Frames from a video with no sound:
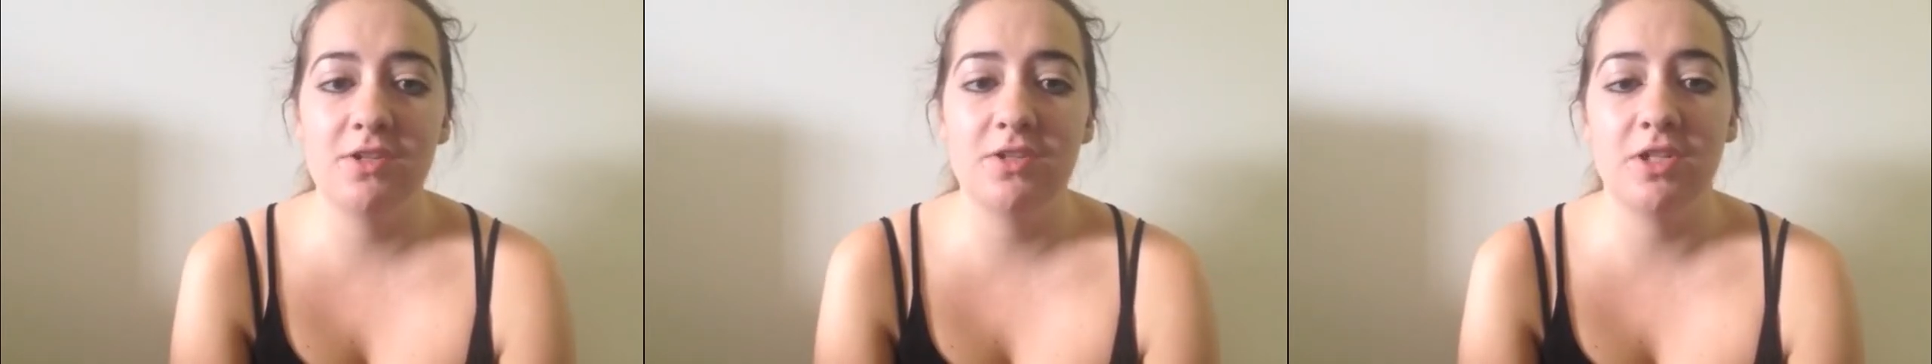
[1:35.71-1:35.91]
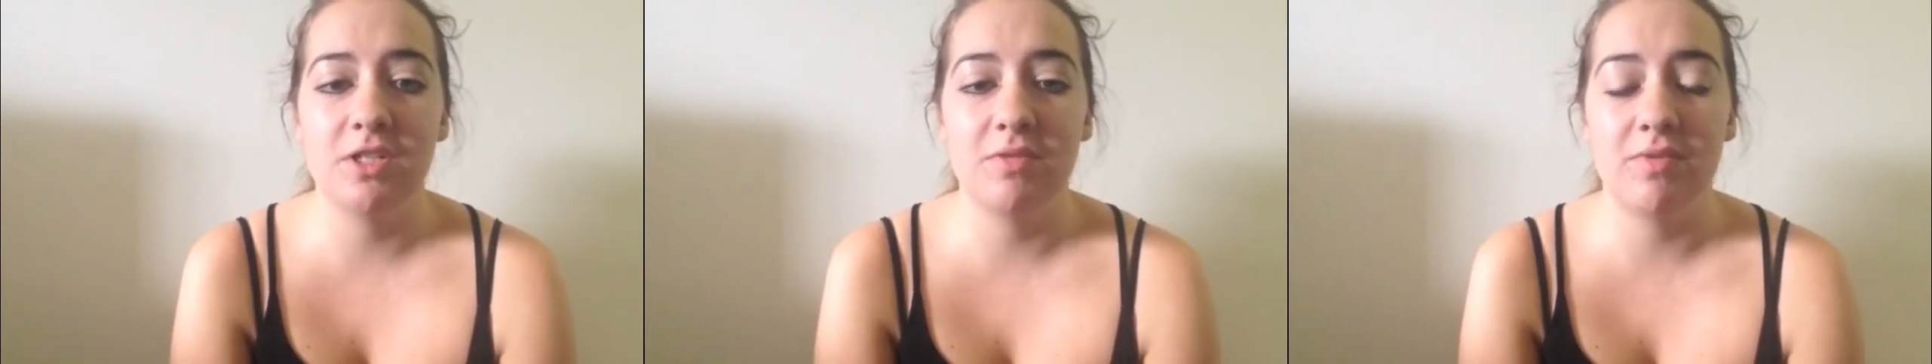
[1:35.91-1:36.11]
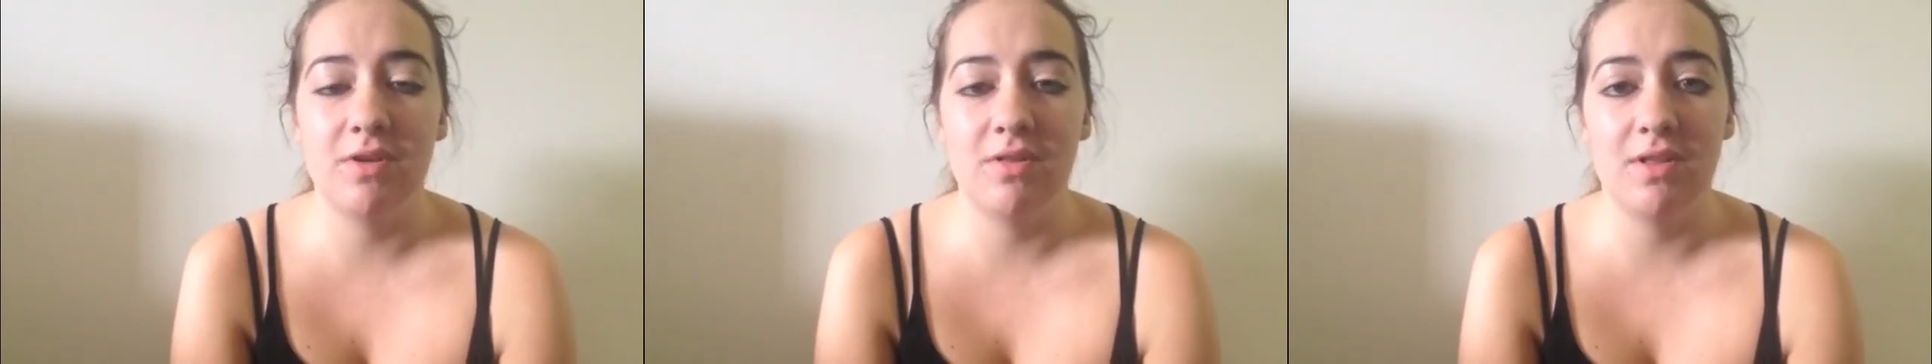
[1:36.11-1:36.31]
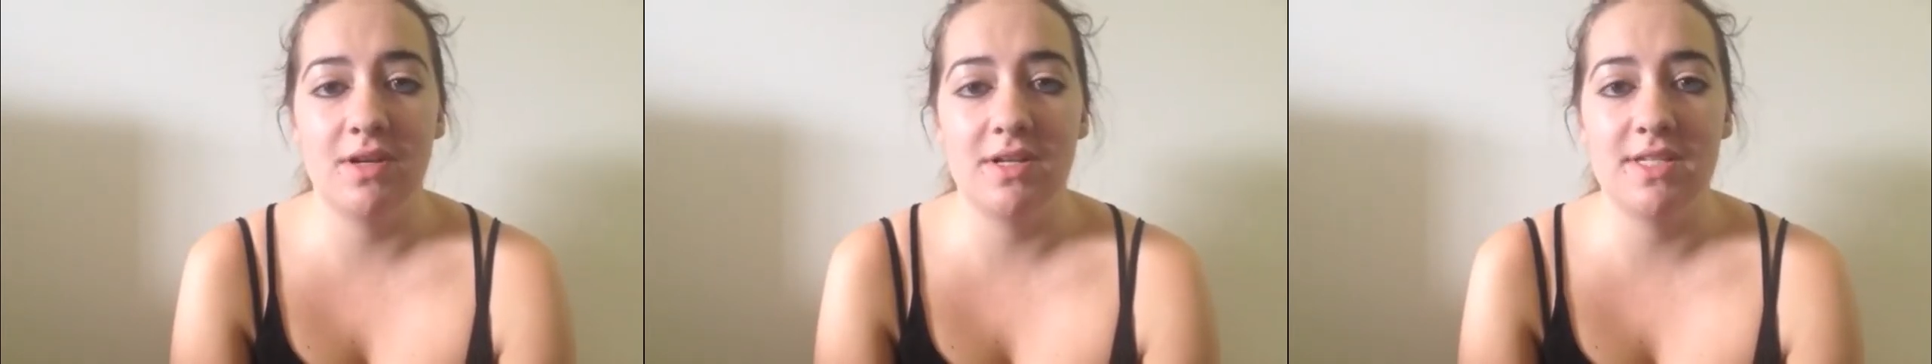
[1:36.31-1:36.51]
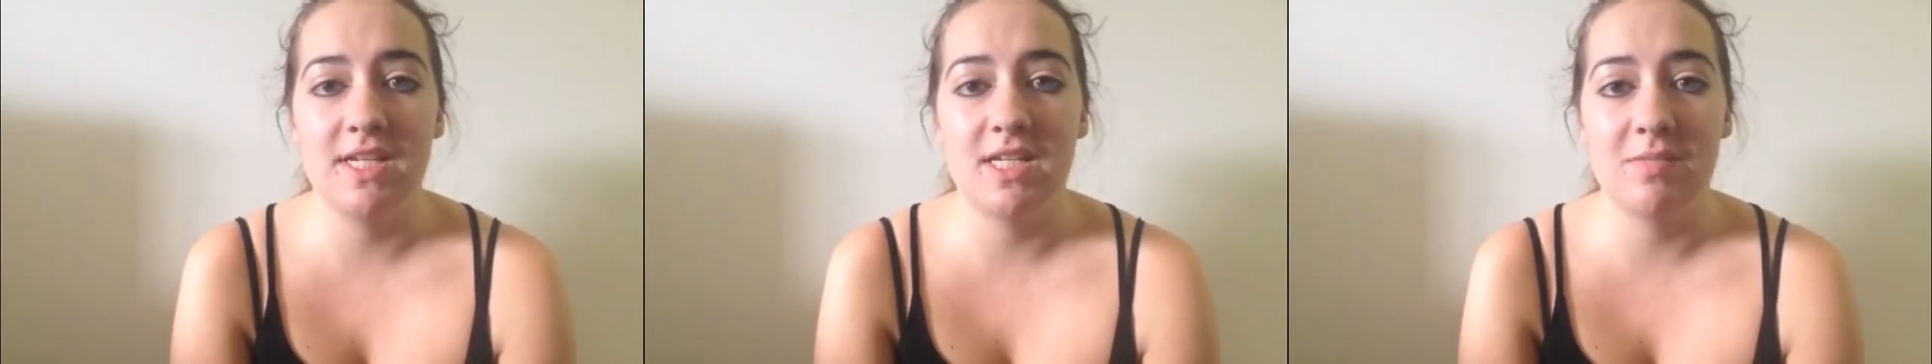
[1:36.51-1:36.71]
children were no longer
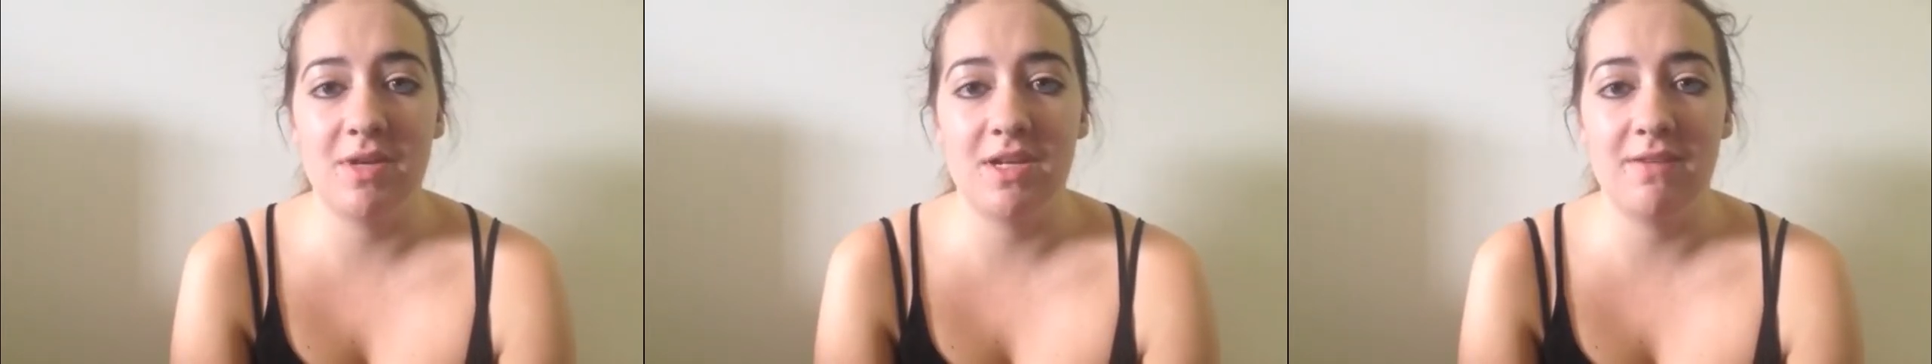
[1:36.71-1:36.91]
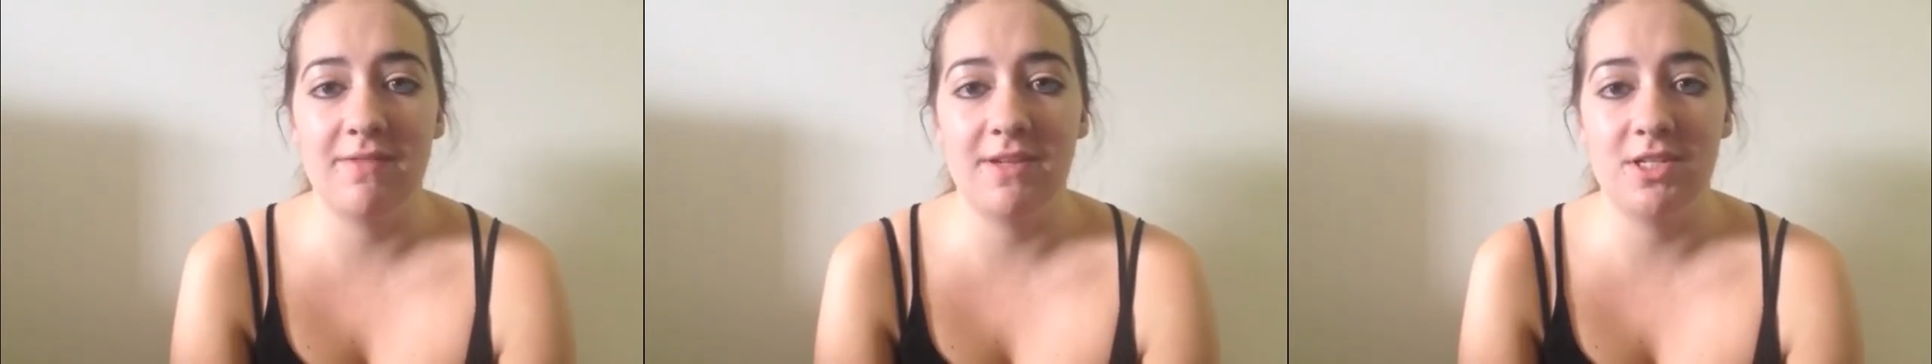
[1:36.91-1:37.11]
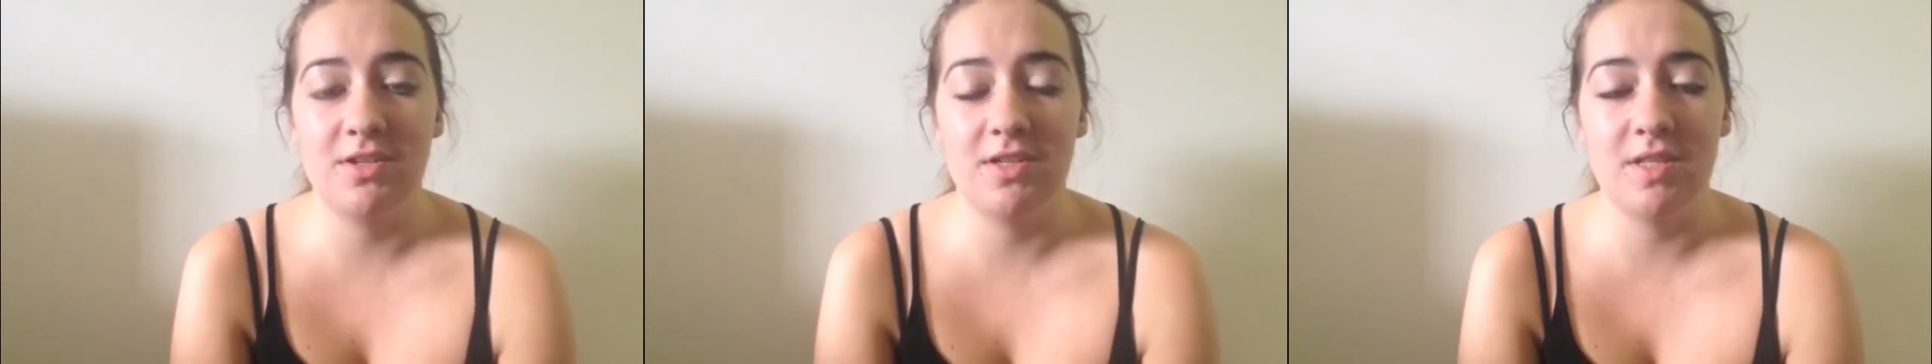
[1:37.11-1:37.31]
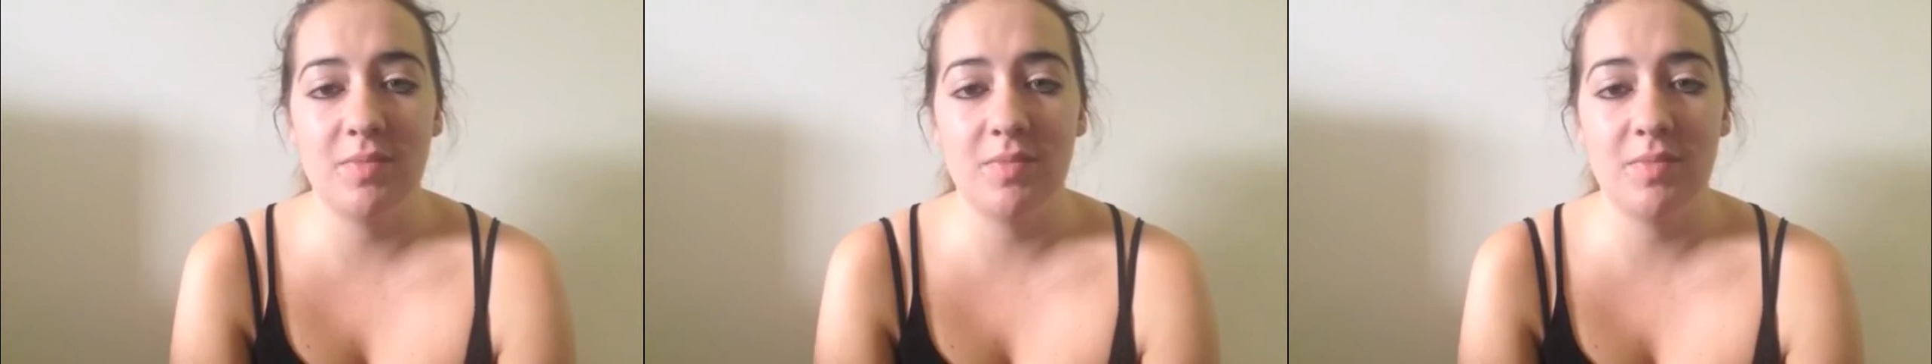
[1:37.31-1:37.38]
seen as beneficial in the